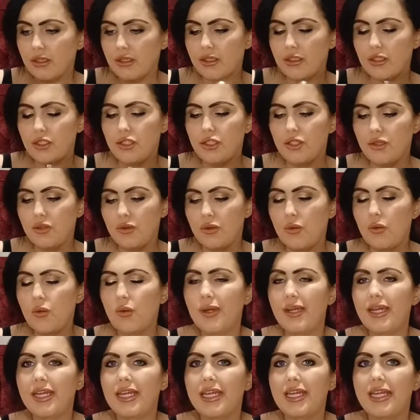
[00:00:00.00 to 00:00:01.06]

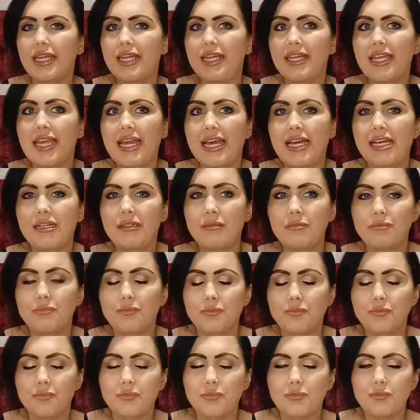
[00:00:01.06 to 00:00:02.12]
So yeah,
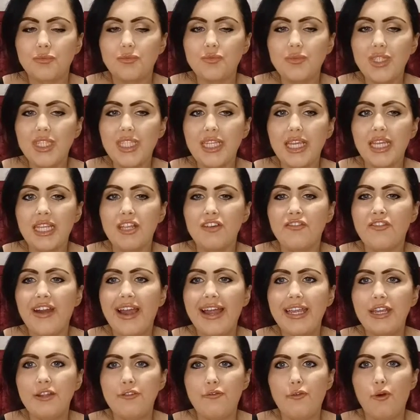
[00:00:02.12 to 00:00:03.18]
and I
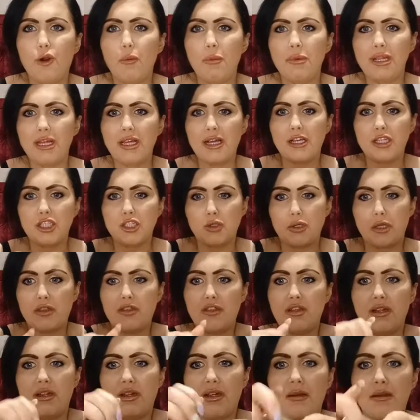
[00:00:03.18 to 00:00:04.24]
find the formula, I'll show you
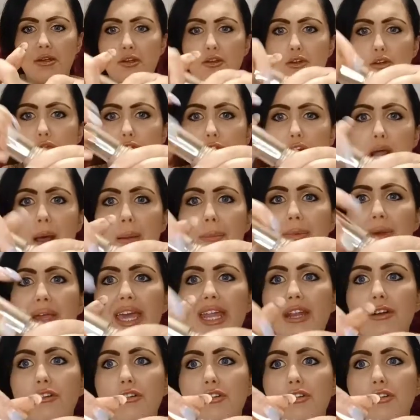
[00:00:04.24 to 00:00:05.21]
the doe foot applicator.